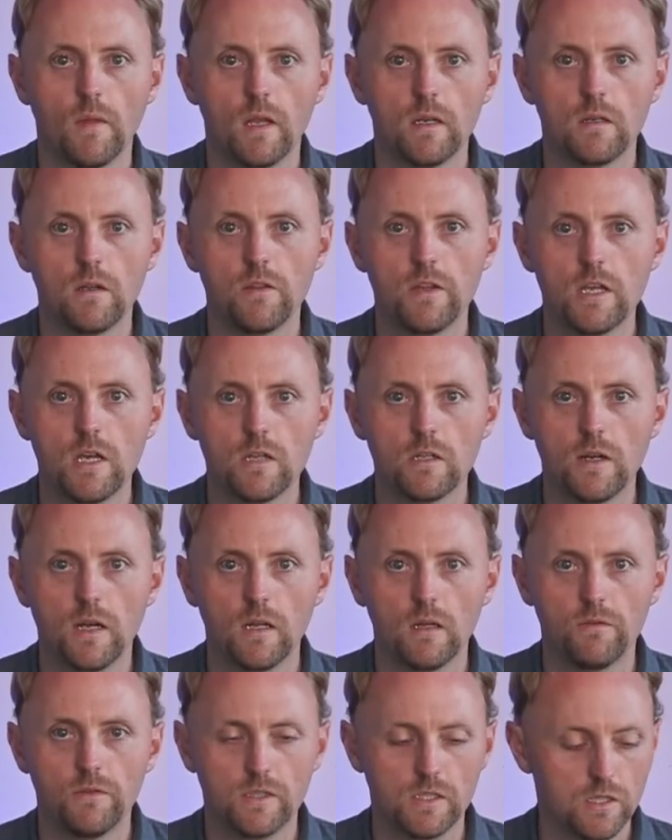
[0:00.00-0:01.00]
Now, the other
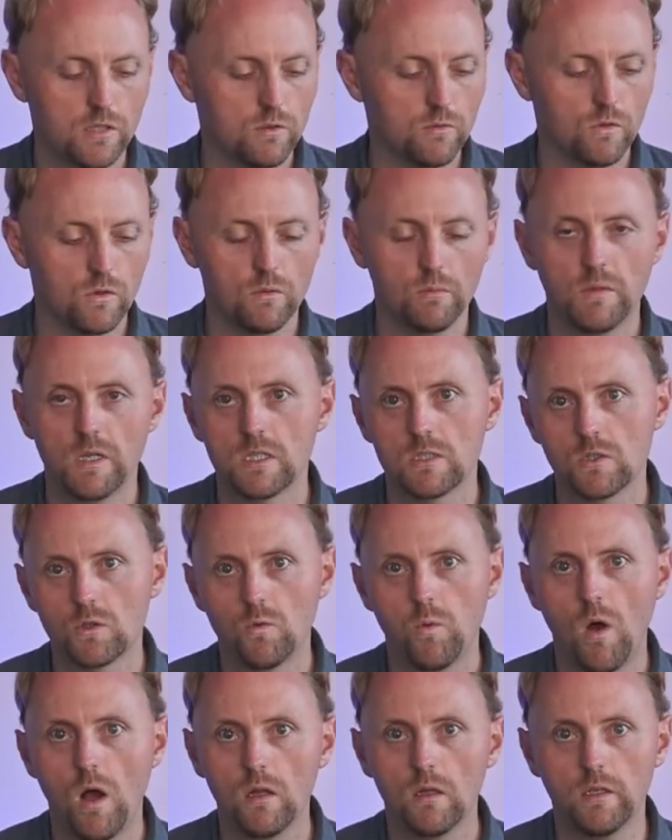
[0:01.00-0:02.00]
elephant in the room is
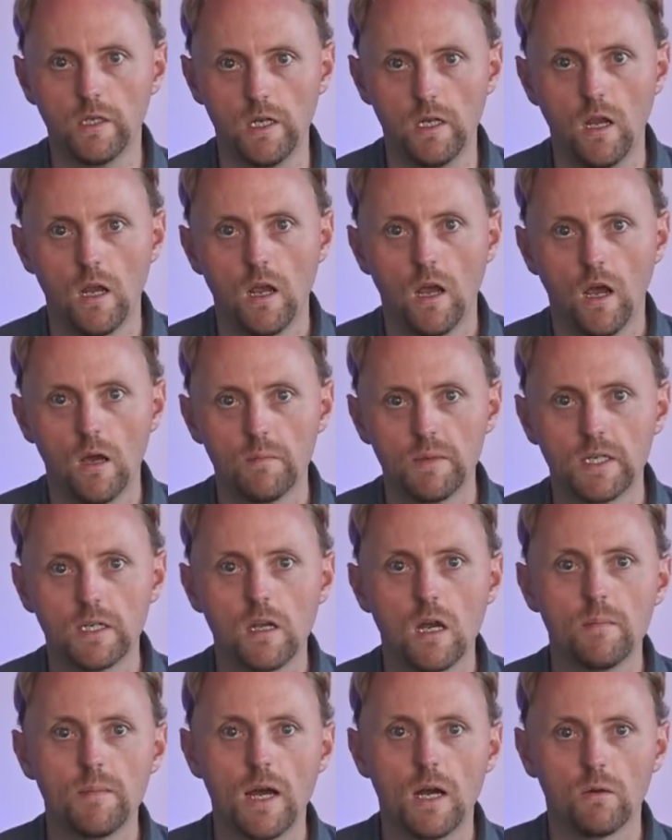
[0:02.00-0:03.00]
quality. I'm going to
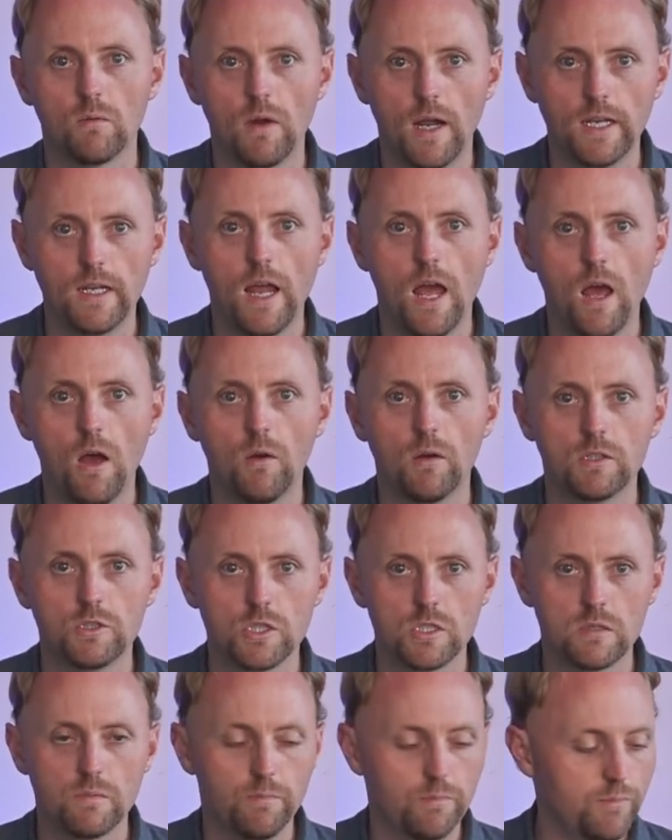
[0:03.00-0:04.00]
come out right now and
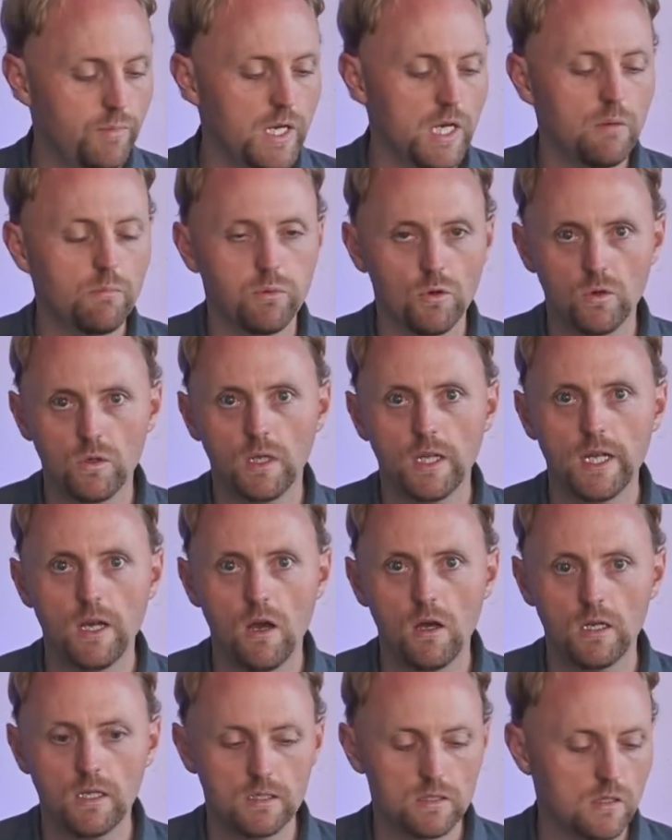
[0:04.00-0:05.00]
just be brutally
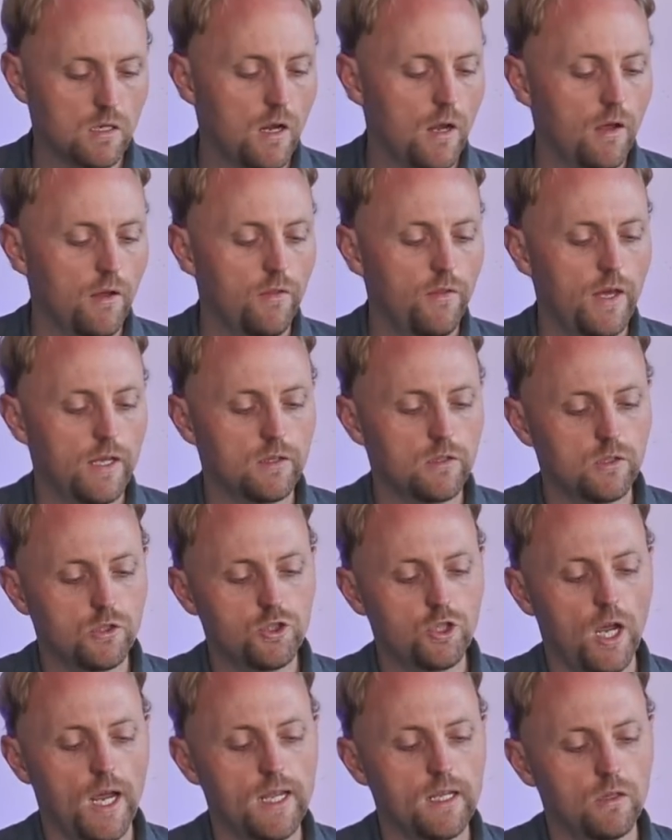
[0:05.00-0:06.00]
honest that the
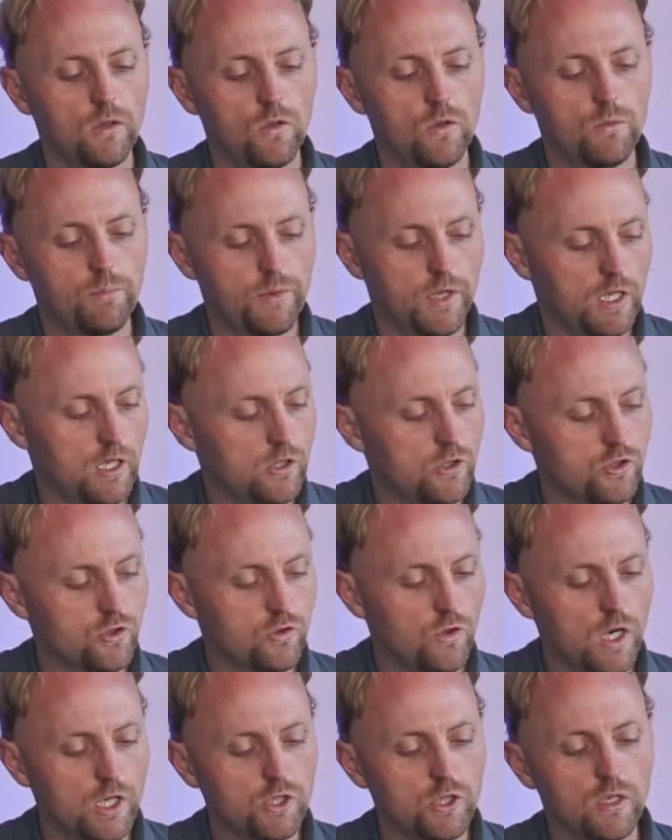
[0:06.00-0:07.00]
Giant Loop, the
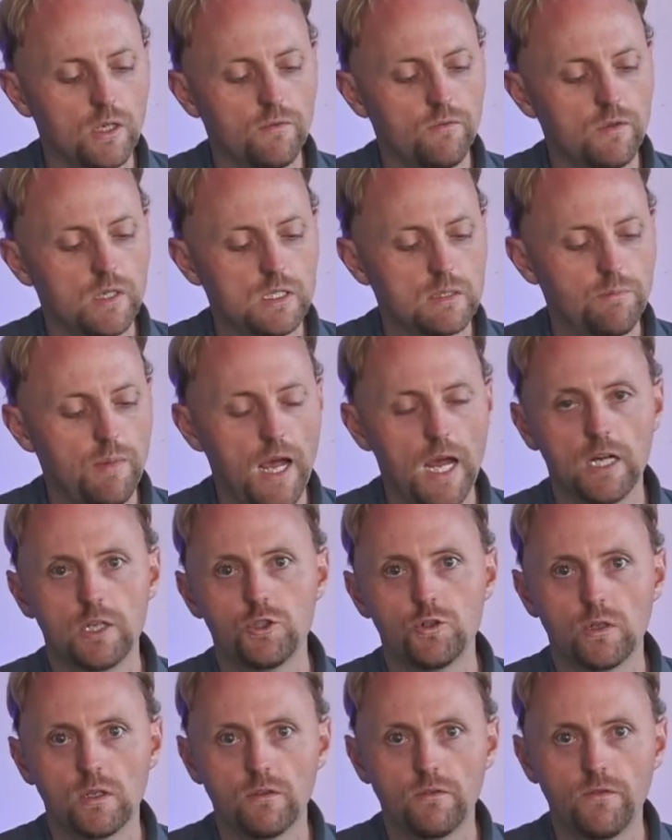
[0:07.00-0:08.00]
construction of these bags,
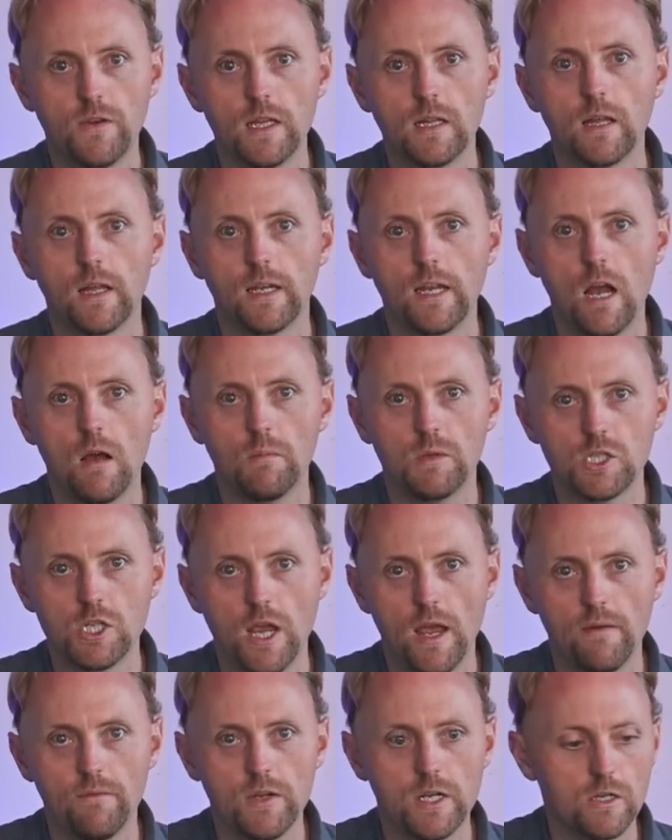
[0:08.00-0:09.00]
you can feel it in how much
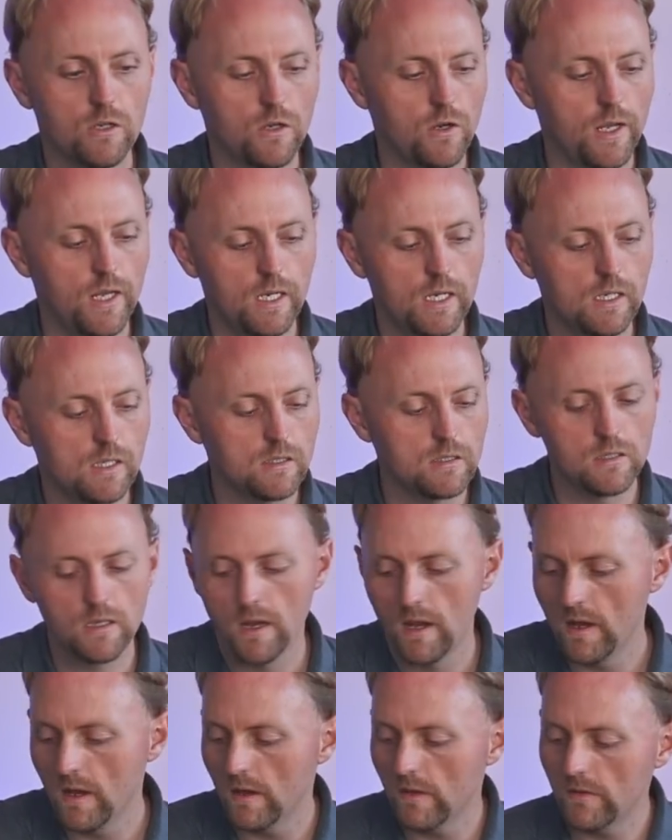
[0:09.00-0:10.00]
heavier it is
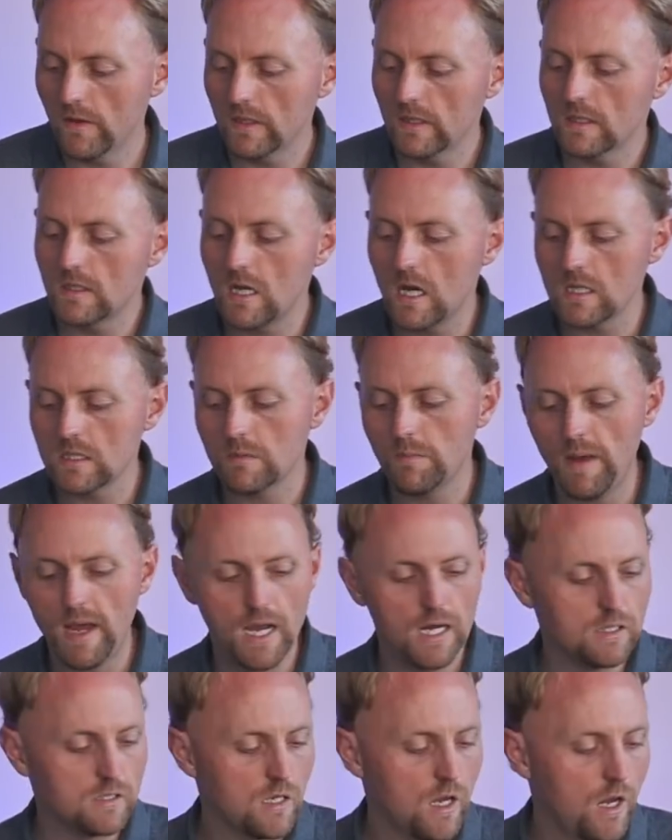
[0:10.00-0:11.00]
than the Tusk
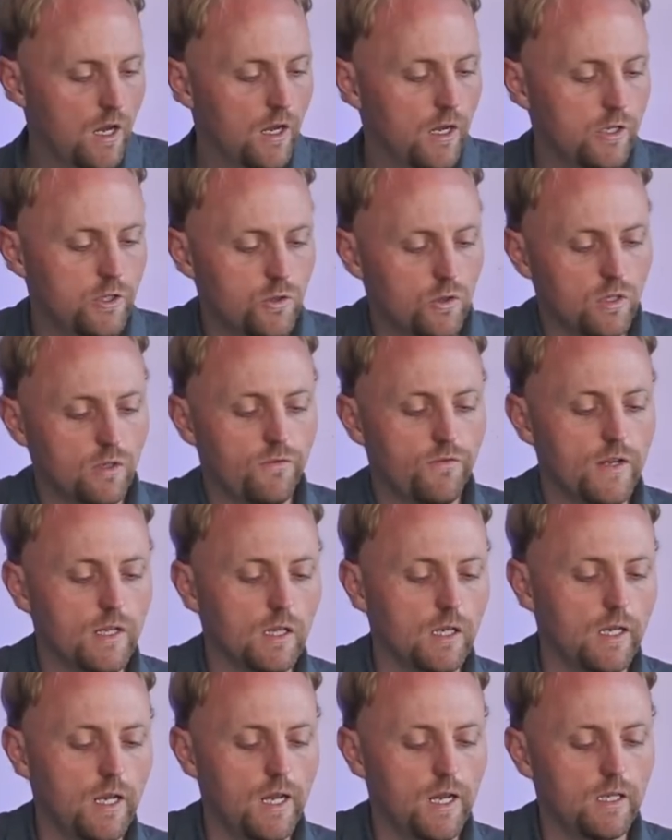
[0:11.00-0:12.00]
bags, and you can feel
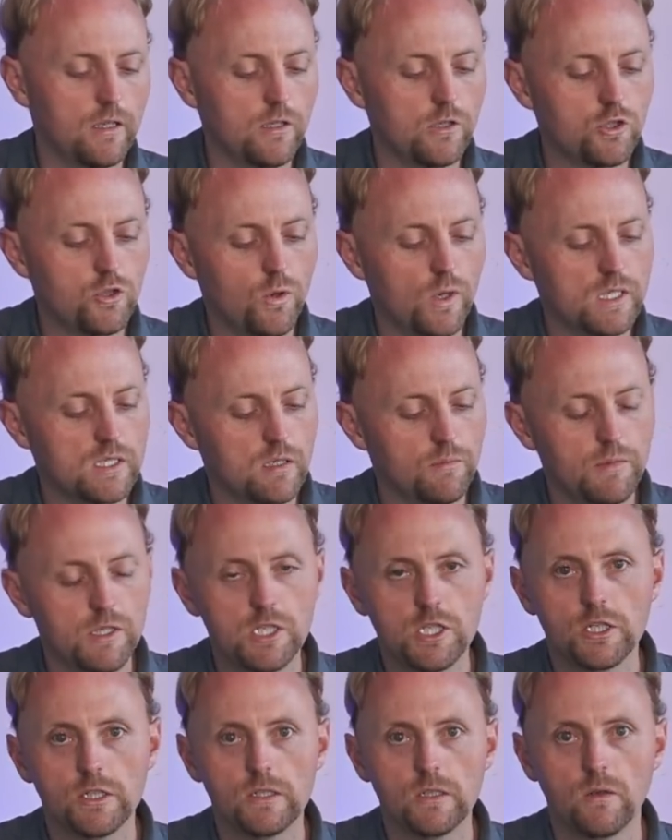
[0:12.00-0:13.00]
it in the choice of
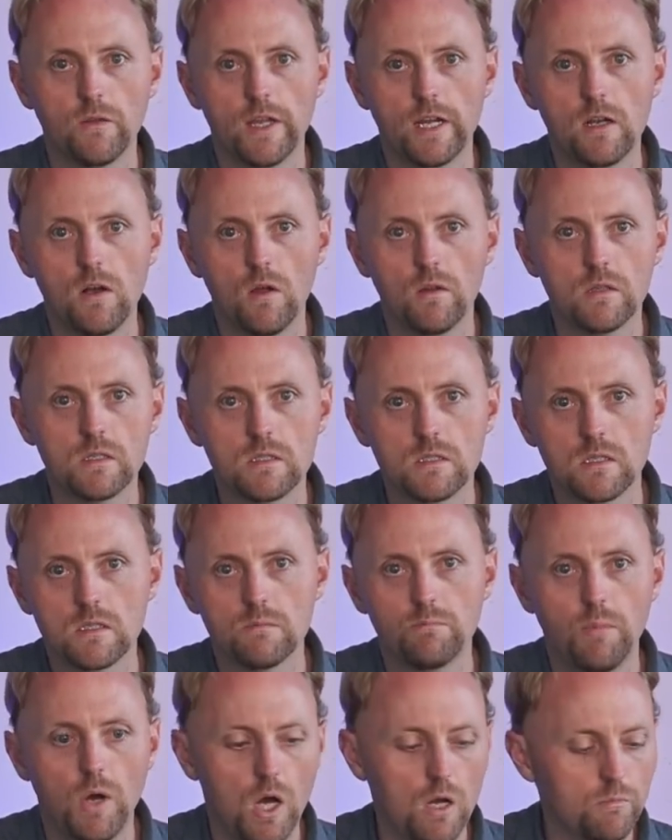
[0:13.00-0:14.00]
material. They call this
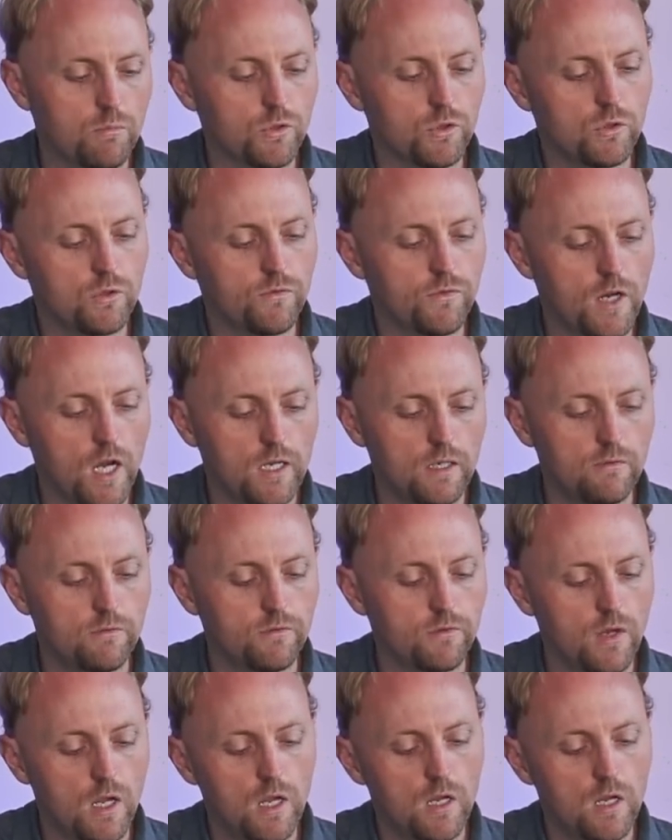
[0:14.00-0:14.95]
bomb-proof kind of